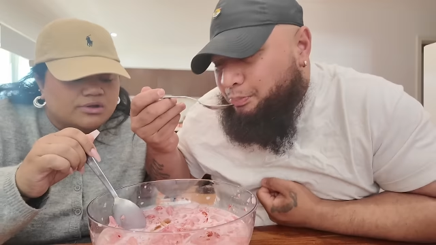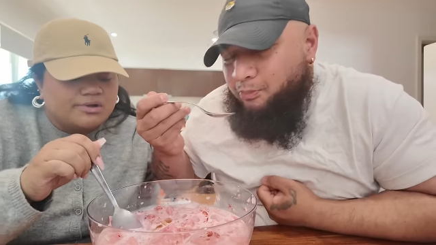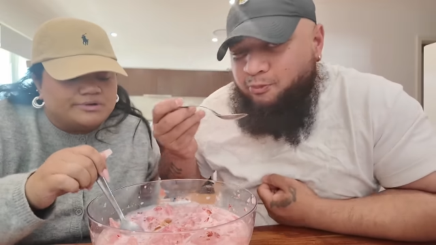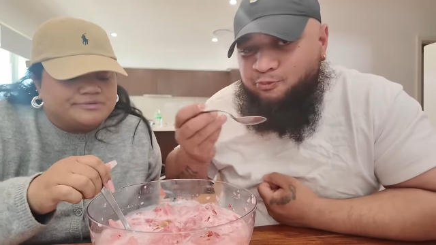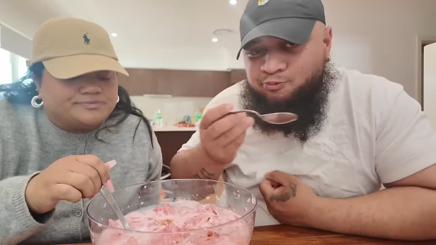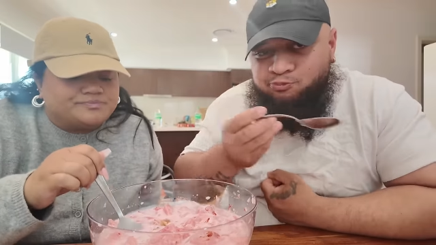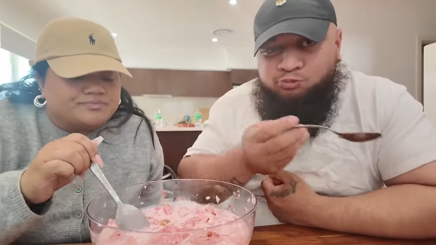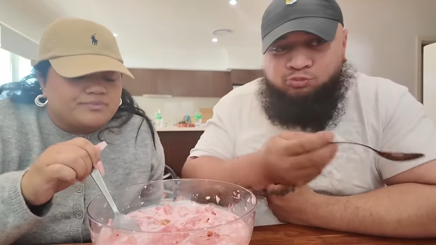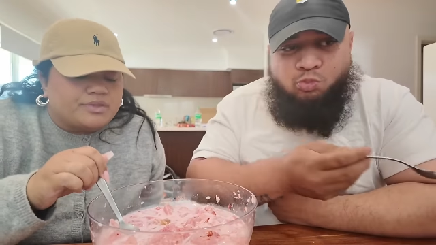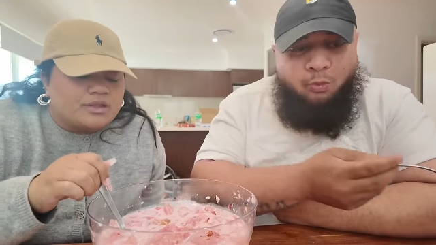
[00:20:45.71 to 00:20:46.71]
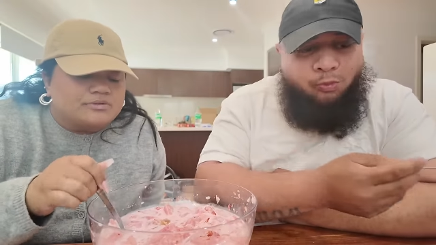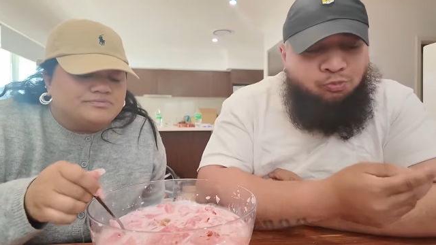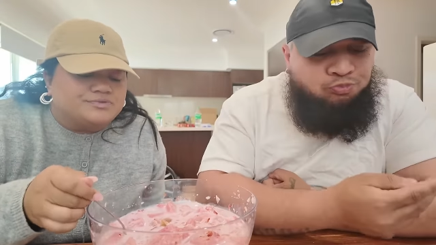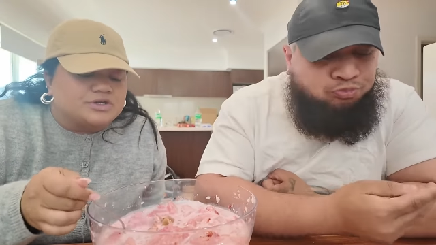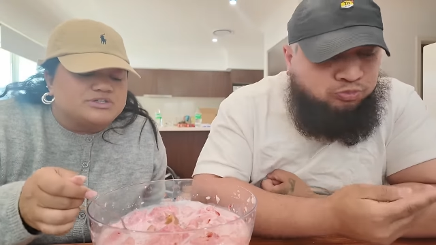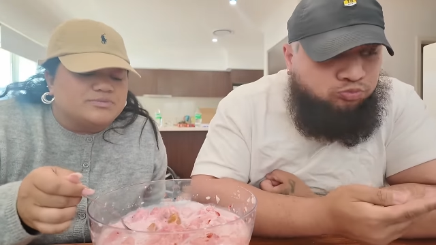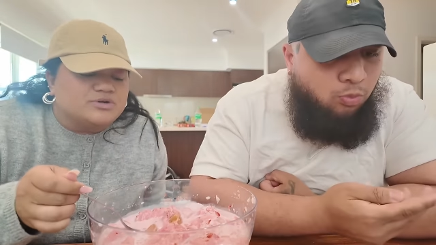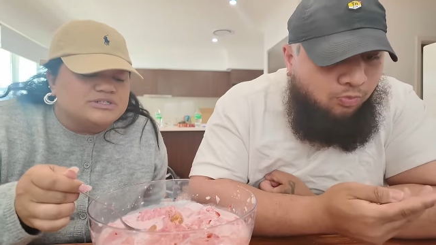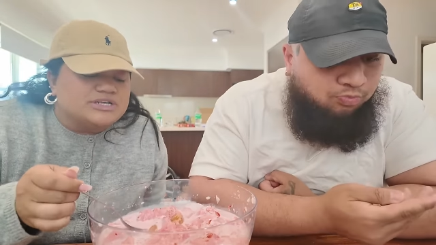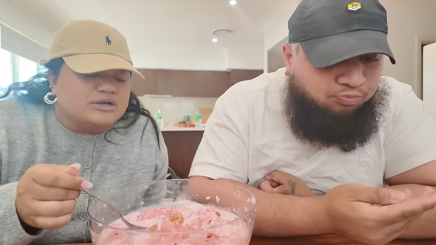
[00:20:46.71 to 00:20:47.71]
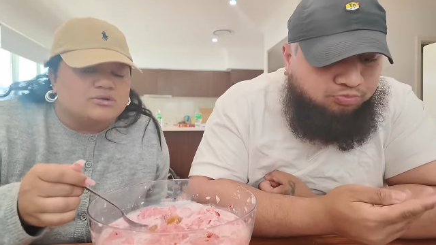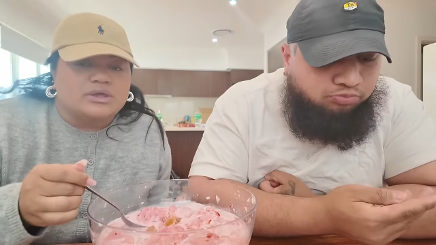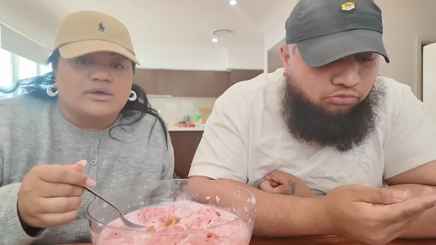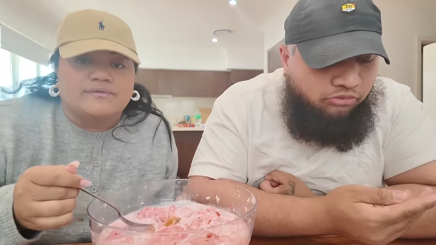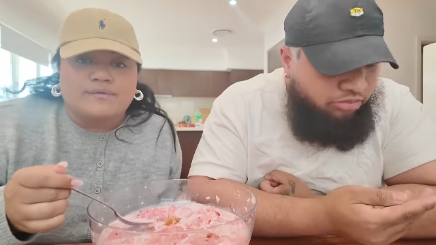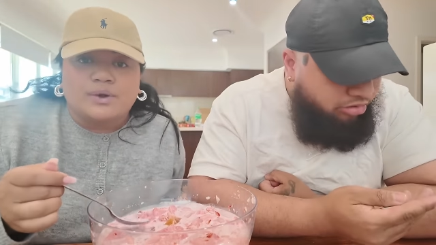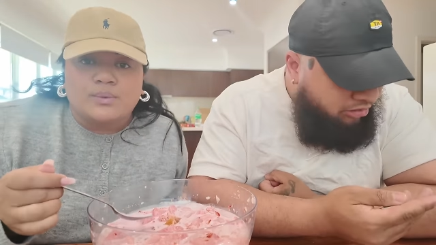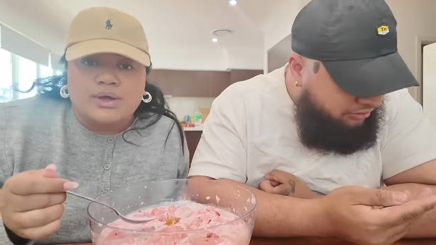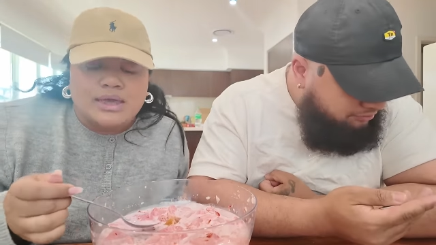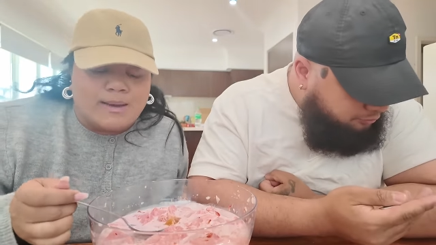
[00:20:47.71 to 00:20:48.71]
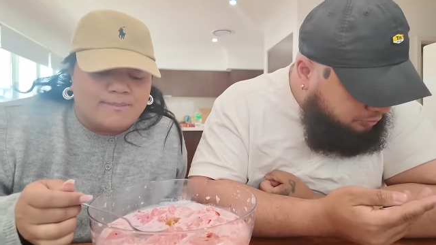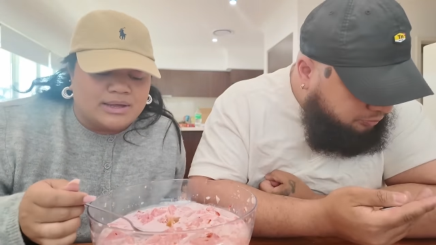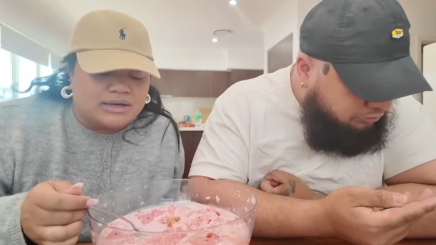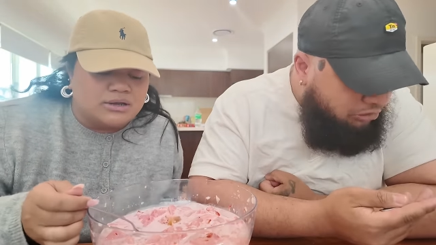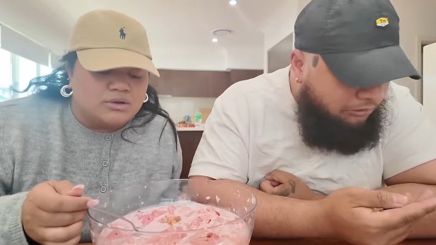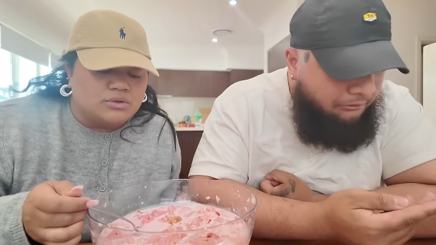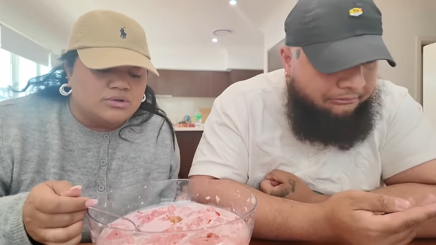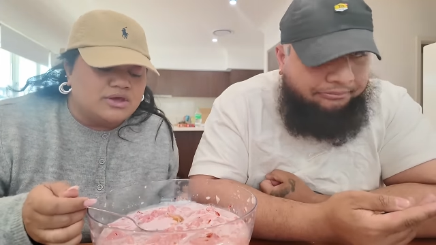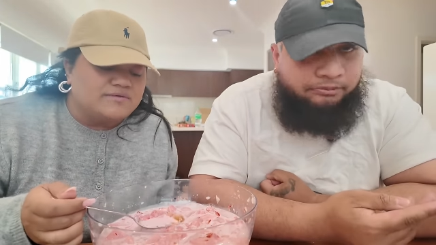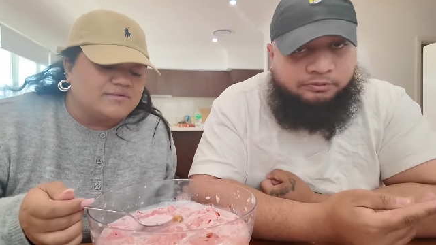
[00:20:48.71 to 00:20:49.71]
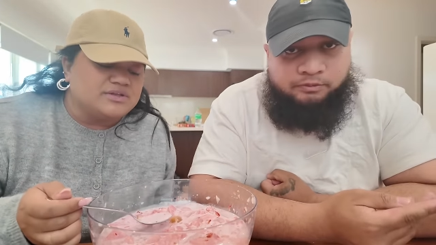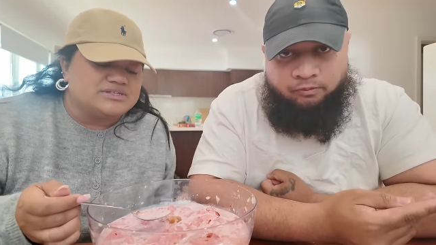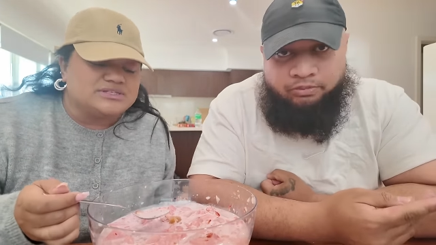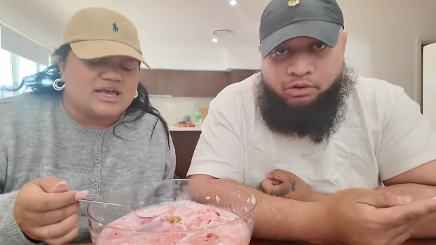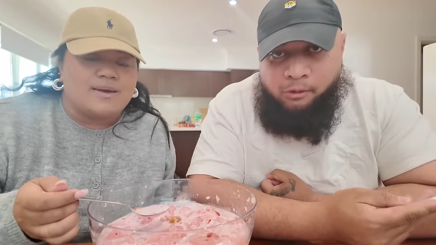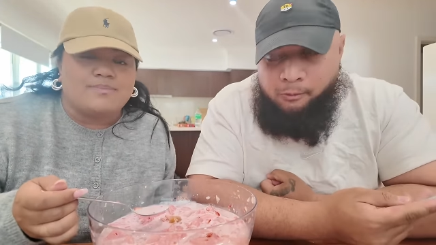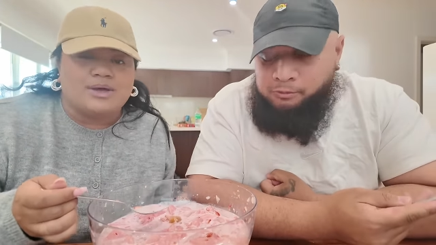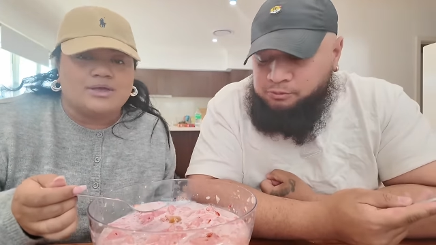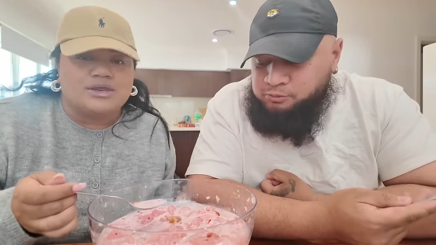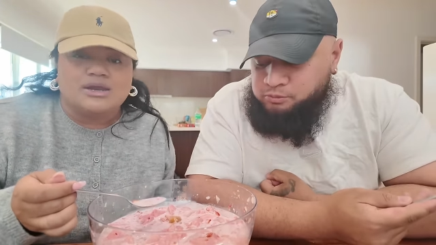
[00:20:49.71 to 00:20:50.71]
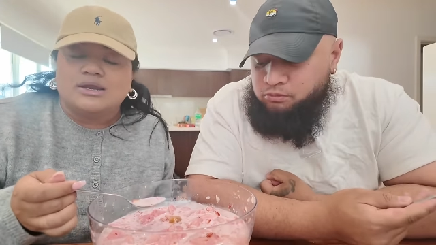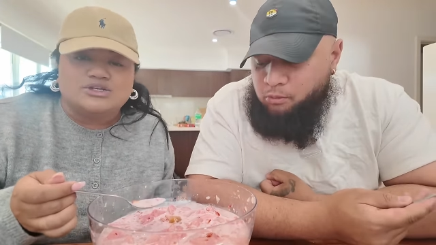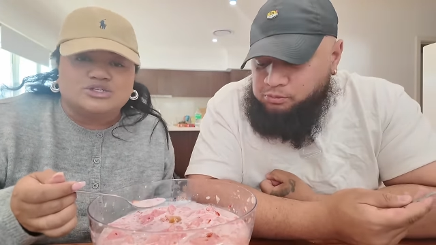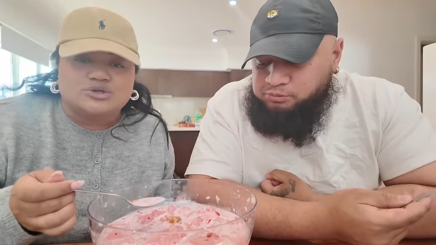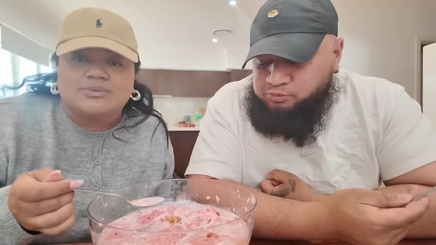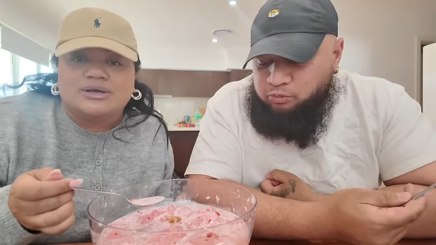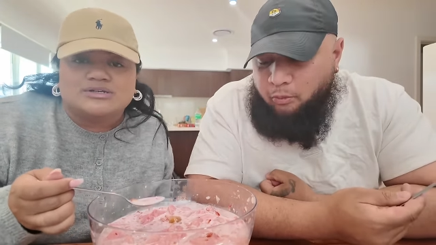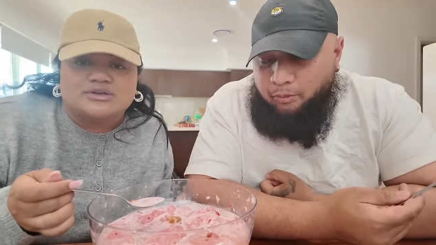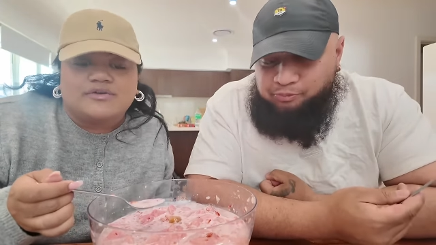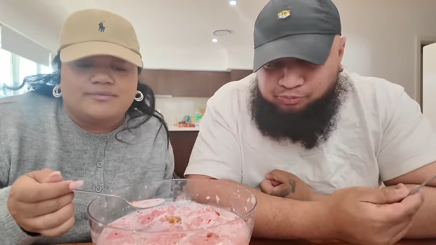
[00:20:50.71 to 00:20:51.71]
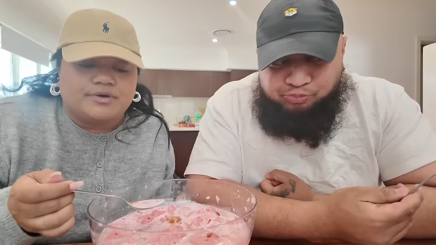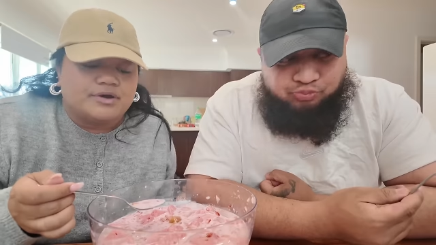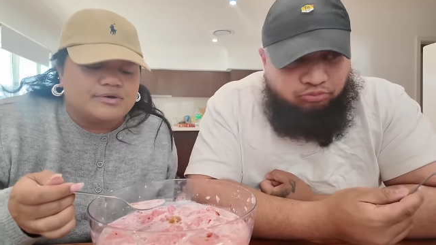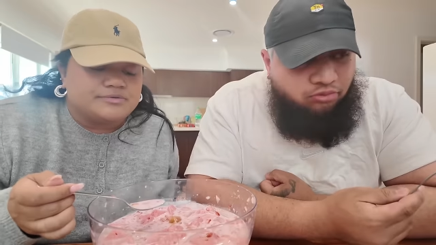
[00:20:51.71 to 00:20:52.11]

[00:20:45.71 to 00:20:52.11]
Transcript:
Speaker 1: Mm because I'm always like looking for a workout buddy or looking for this and that. But you need to just do it by yourself, bro.